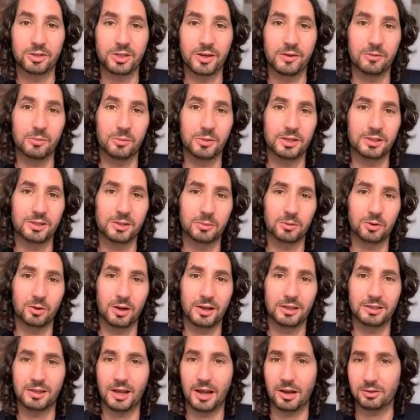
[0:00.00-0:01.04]
given me some
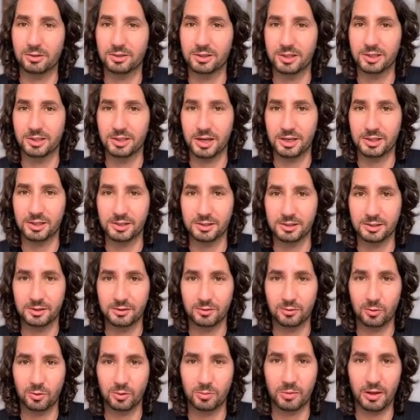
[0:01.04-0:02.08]
great title suggestions
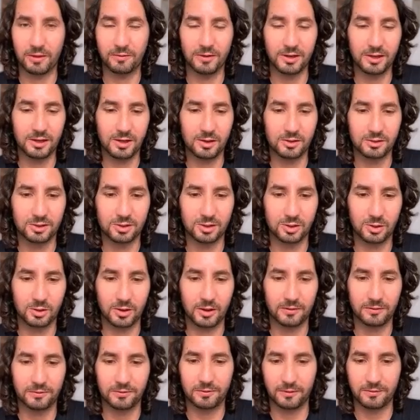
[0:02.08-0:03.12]
for my video, so
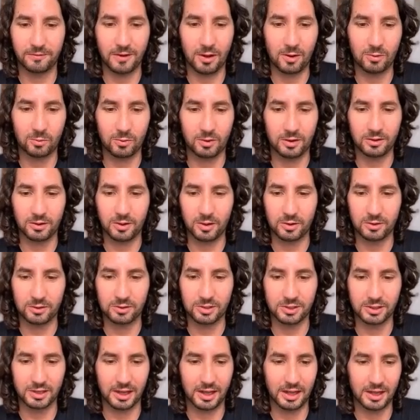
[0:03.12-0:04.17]
I've found one of
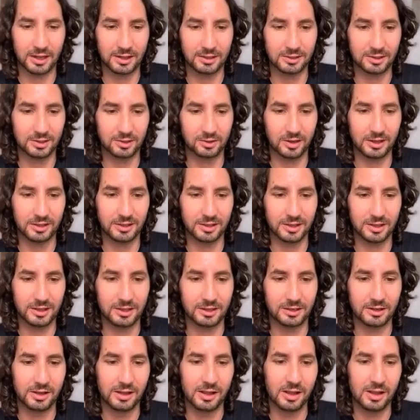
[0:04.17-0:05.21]
those and selected it.
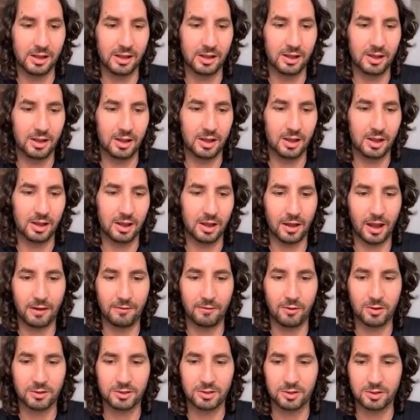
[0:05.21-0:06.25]
I've
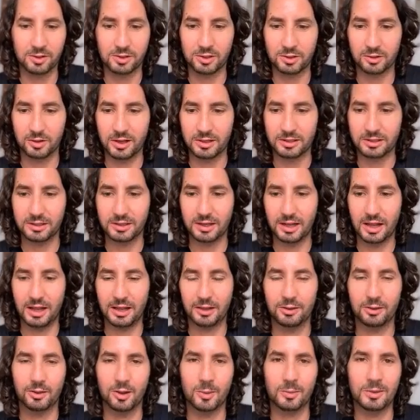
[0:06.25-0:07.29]
also selected a
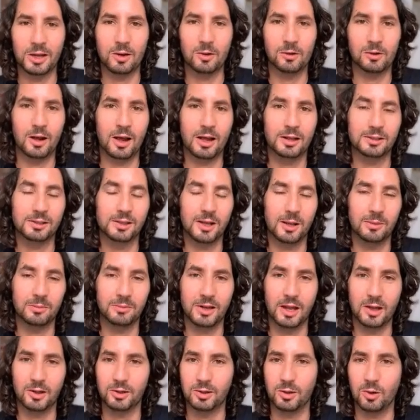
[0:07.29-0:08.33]
thumbnail concept. Now,
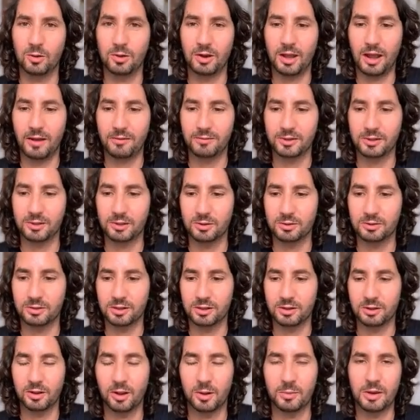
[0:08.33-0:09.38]
you don't have to use the
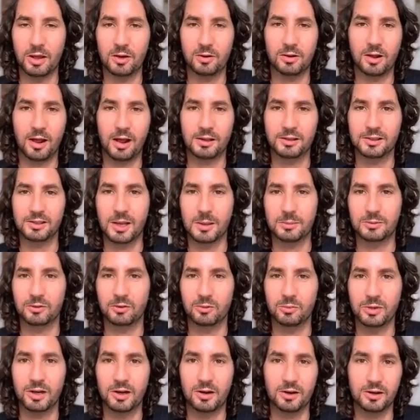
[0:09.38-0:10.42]
thumbnail concepts from
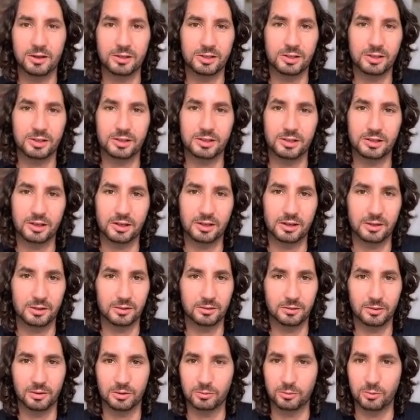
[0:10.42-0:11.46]
here. It's just
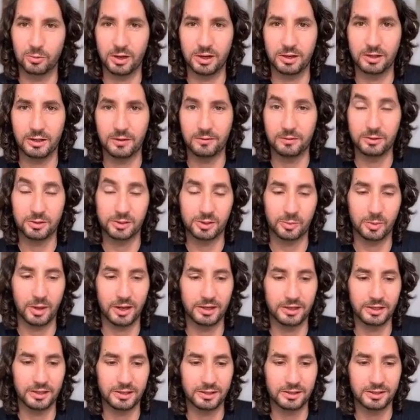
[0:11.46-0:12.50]
a way to give you some
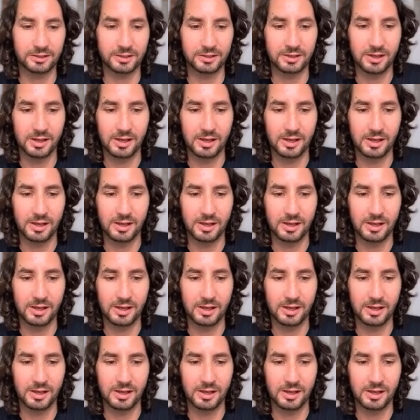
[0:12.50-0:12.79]
ideas.